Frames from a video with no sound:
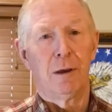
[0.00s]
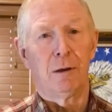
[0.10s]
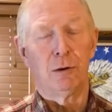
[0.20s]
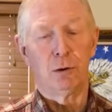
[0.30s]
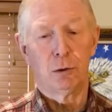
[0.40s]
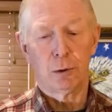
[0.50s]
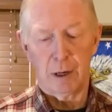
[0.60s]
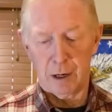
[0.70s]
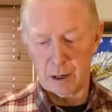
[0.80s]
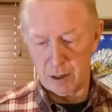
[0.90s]
you
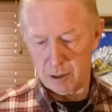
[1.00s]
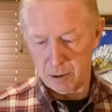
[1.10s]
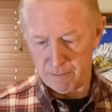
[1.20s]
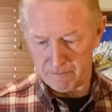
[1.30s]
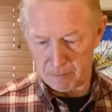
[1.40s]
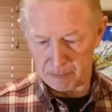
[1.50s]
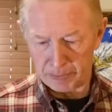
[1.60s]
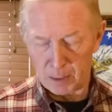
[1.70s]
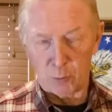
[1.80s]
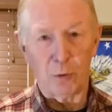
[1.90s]
are
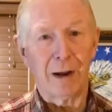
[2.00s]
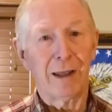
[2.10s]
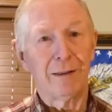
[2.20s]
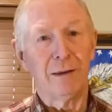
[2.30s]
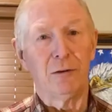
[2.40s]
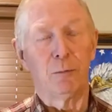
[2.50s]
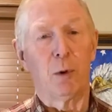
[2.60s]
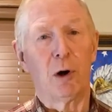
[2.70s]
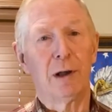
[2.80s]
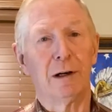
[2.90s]
running these
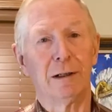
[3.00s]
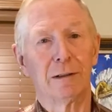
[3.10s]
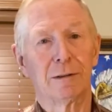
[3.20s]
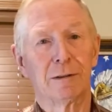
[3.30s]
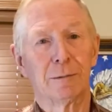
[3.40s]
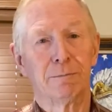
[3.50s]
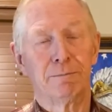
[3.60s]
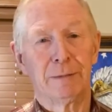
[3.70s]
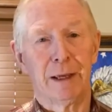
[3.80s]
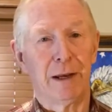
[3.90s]
boilers
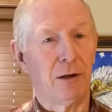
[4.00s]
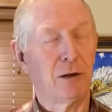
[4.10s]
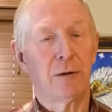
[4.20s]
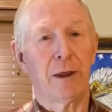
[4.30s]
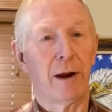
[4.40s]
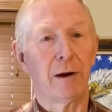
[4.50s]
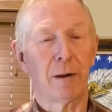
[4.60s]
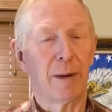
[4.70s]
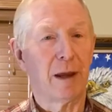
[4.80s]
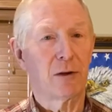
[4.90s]
and you're there to
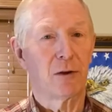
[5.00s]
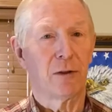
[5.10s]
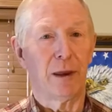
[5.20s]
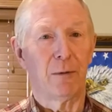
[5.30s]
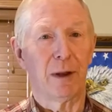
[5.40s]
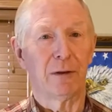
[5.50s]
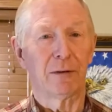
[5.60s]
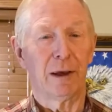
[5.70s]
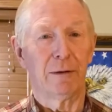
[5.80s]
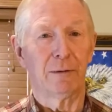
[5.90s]
make sure they run
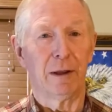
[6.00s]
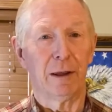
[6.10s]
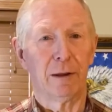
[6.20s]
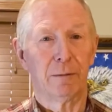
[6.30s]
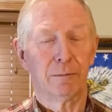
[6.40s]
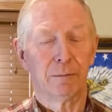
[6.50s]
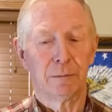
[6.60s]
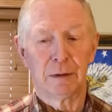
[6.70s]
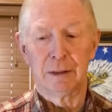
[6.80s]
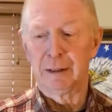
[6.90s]
safely.
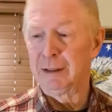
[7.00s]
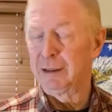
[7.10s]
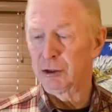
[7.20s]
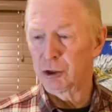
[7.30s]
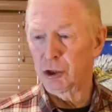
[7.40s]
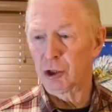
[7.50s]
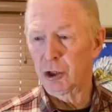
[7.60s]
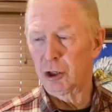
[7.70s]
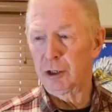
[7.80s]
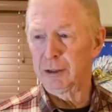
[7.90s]

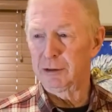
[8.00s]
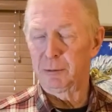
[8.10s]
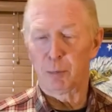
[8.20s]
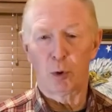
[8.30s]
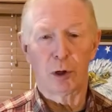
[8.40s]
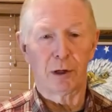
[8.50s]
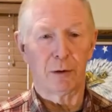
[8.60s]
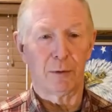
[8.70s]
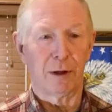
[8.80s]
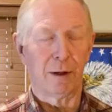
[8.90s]
Sure, it's important to
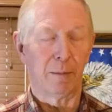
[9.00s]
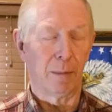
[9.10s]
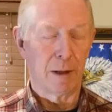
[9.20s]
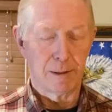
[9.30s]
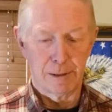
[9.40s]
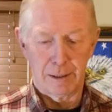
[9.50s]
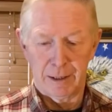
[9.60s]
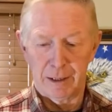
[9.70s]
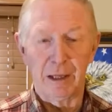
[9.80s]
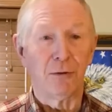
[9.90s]
run them
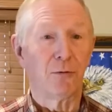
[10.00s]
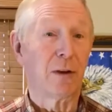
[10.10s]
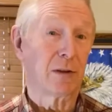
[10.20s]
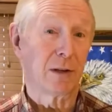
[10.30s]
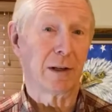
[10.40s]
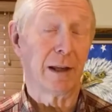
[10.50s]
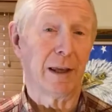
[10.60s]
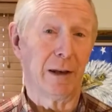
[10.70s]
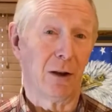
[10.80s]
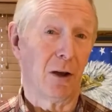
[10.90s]

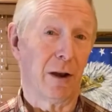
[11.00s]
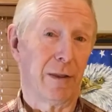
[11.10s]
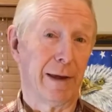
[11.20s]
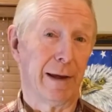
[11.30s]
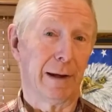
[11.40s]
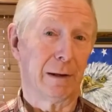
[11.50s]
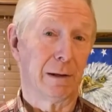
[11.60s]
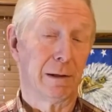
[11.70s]
efficiently and all of that,